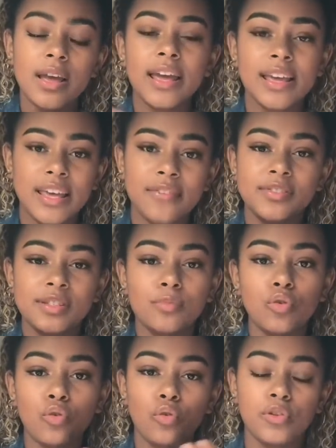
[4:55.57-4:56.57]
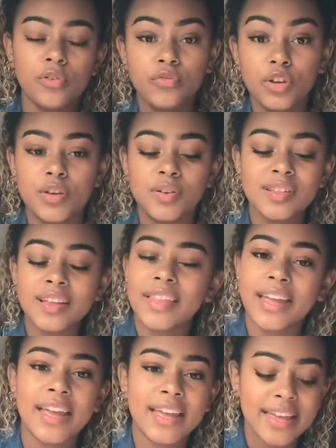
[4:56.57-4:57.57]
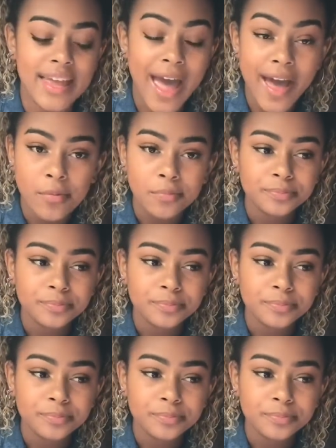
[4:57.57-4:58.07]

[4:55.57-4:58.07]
it gives them all the views that they can get.